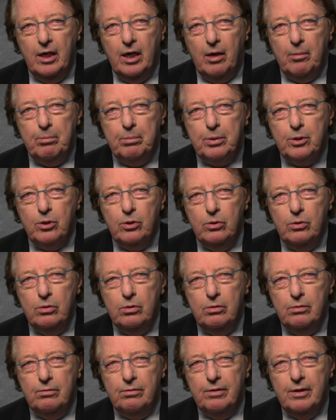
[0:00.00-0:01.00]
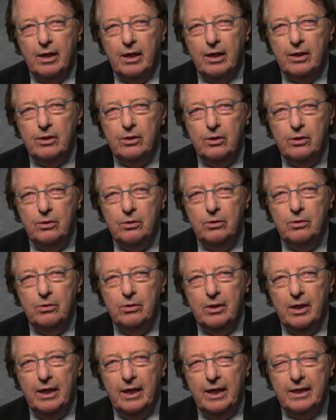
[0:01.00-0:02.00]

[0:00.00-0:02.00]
approve a new